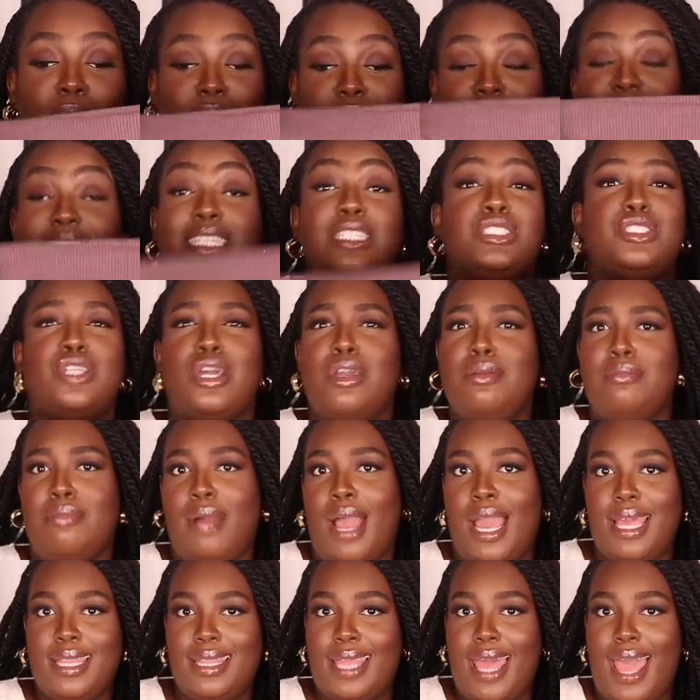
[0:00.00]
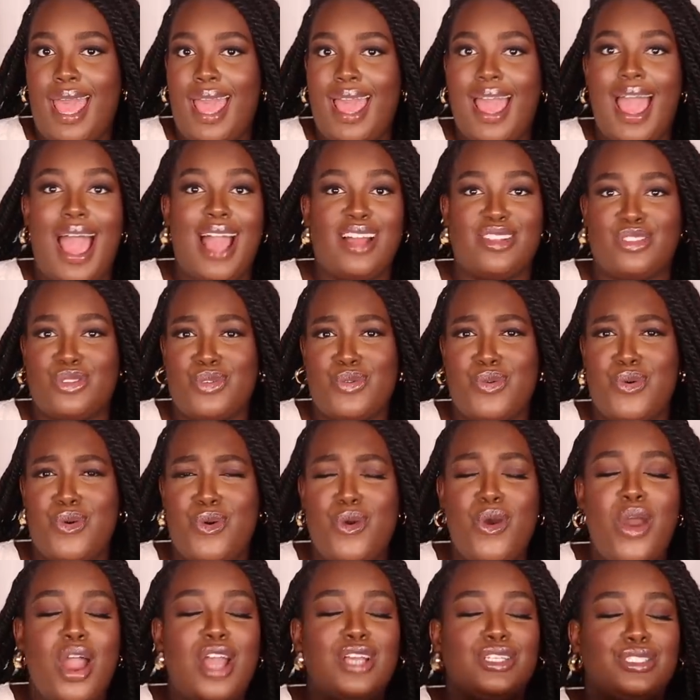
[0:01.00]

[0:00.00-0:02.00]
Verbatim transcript: personally don't mind that at all.